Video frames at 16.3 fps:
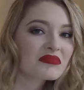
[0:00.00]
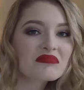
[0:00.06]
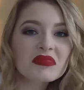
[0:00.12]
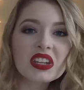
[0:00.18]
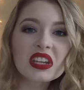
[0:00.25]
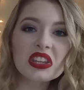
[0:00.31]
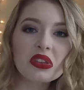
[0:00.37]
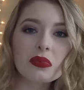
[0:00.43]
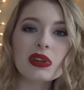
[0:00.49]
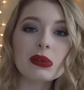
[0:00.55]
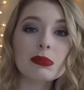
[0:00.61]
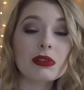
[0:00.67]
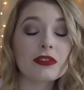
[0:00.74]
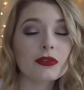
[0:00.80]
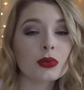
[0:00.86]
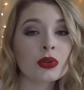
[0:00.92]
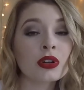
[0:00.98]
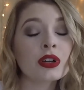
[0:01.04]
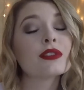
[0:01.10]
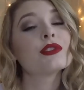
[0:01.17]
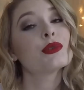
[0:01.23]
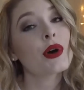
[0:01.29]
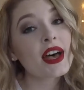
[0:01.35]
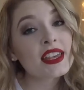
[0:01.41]
like the week before.
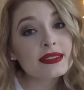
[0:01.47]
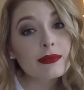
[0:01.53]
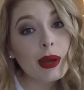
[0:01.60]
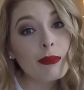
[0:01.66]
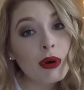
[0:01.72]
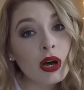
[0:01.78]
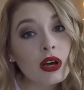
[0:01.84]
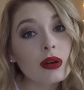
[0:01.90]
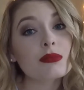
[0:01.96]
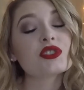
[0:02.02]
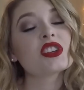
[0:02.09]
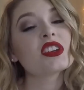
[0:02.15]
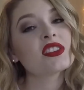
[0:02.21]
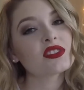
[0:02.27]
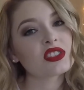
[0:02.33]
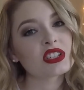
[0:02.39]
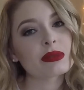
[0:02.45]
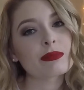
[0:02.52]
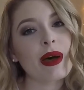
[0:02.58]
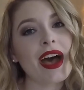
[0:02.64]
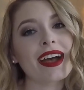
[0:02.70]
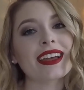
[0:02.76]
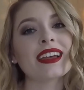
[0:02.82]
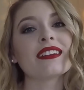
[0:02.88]
If you ask my mom, she starts
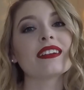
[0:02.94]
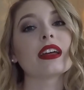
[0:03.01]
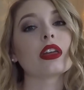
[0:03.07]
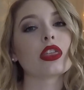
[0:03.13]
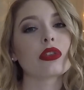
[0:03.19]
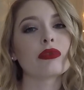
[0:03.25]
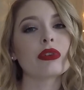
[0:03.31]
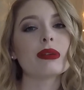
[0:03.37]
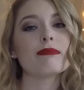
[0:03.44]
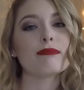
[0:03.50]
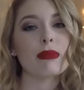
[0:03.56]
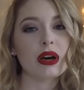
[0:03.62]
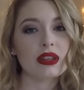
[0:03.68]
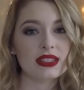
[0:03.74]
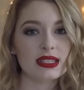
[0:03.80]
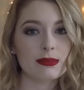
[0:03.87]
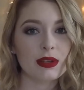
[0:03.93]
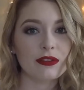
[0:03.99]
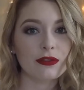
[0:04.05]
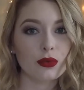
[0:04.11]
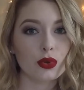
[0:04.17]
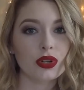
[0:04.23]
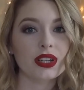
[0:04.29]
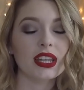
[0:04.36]
packing like 3 months before.